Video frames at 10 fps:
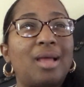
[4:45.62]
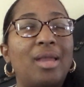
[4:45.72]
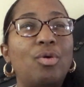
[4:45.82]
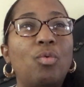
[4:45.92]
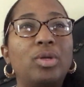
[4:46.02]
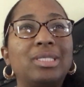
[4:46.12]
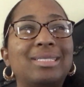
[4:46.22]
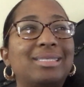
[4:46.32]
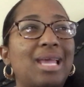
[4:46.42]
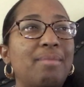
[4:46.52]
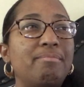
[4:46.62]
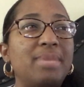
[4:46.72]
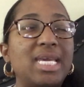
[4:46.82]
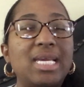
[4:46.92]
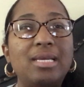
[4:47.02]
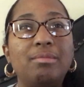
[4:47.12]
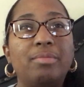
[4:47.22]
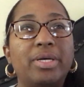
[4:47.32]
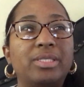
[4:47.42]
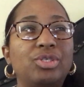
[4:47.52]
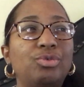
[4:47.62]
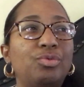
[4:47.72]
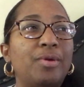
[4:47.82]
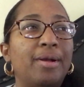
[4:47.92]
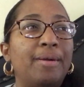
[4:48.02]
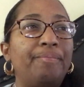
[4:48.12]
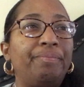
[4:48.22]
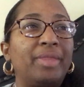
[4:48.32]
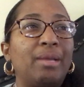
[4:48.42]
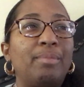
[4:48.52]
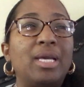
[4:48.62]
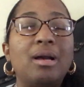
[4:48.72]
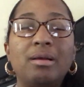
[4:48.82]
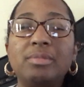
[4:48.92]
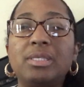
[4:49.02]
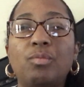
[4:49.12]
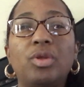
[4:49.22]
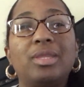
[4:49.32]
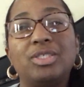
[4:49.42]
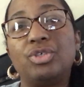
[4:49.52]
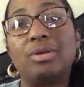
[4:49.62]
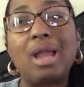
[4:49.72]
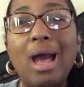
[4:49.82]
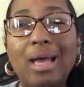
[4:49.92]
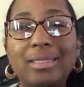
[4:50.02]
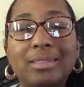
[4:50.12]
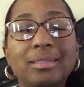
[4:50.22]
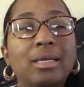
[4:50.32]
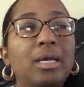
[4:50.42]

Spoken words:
I don't want to say mean, but you become someone that you're not.